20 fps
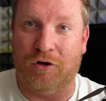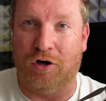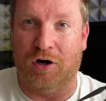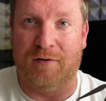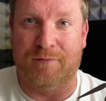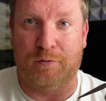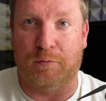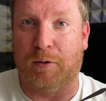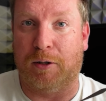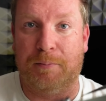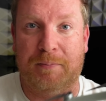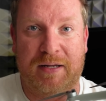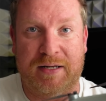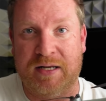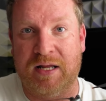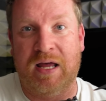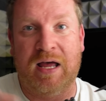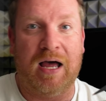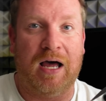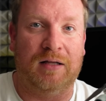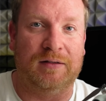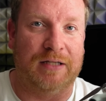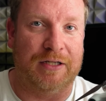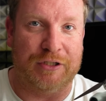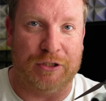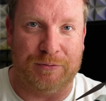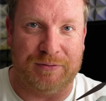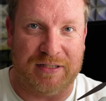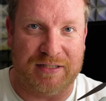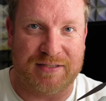overwhelming. I'll let
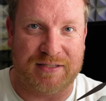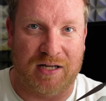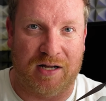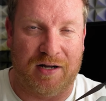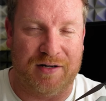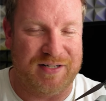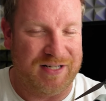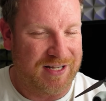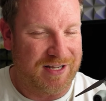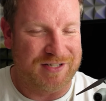you decide.